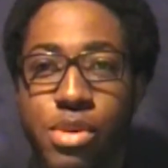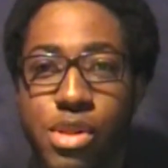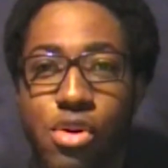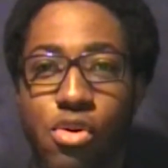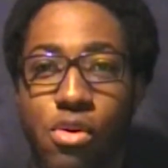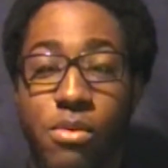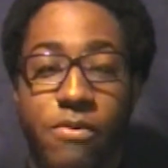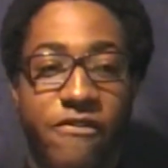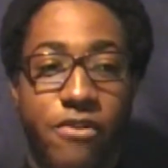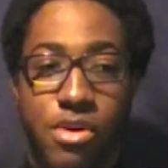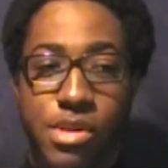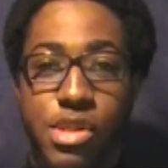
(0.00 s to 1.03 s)
So
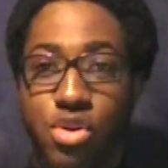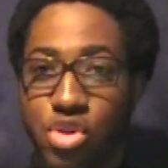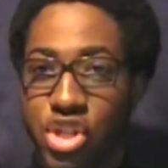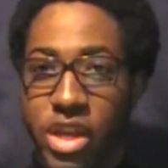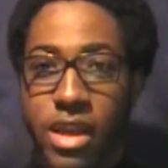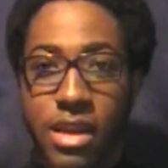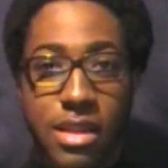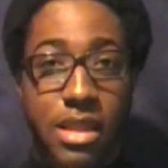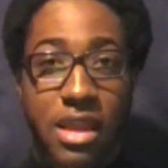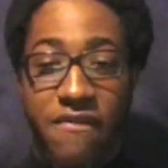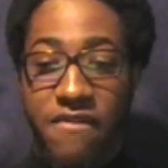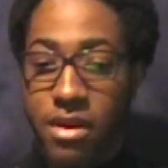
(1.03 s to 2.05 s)
first you check and
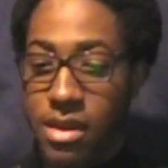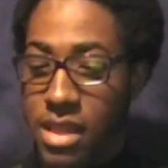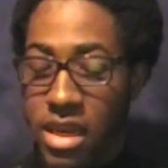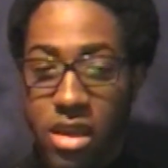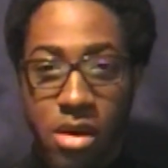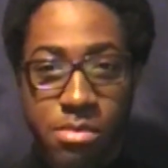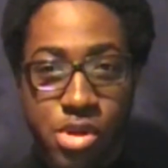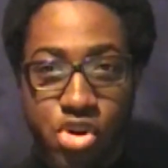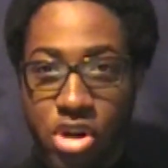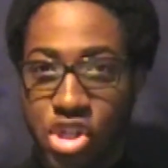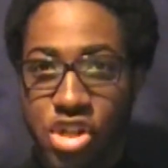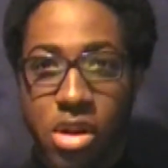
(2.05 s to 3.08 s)
see if there's any
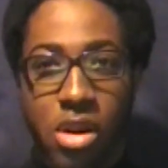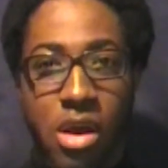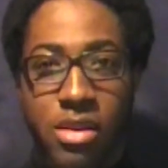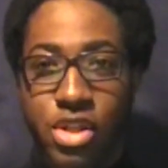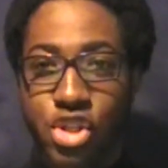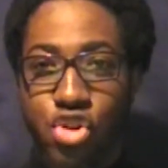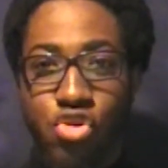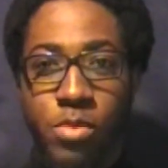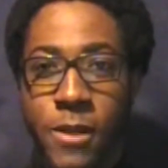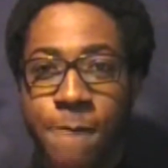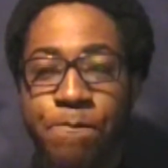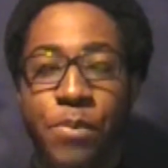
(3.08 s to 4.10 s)
obstruction along the
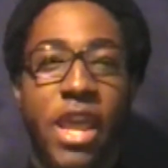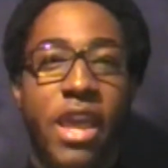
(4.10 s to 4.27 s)
tubing.